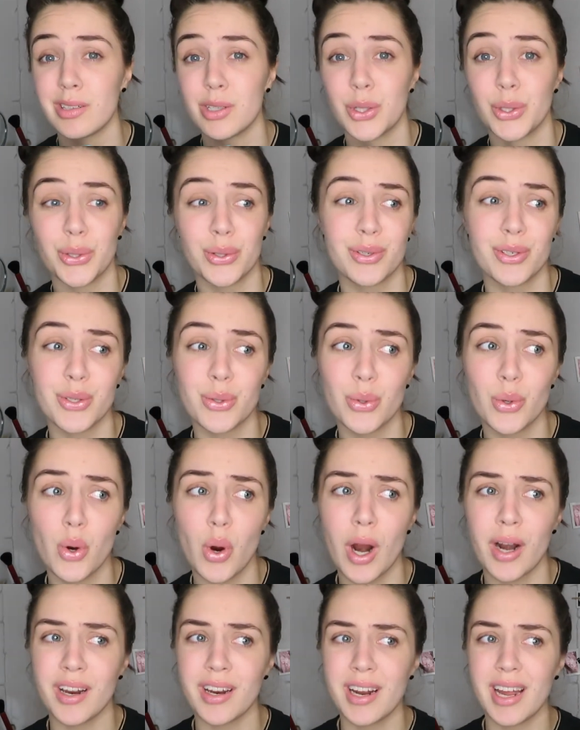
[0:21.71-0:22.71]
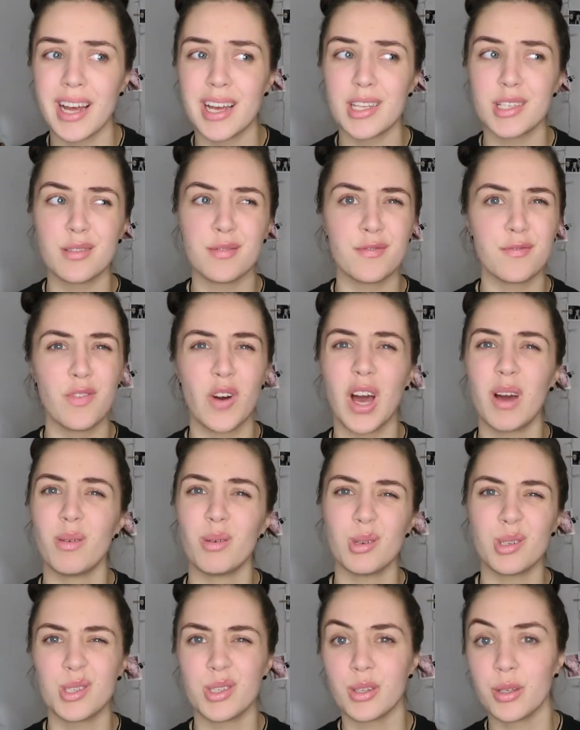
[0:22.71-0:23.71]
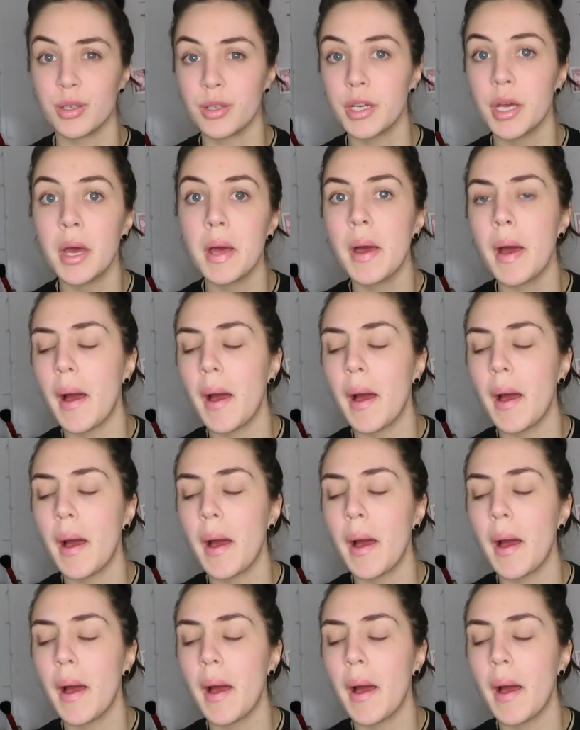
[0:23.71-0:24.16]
to your door and it has five or so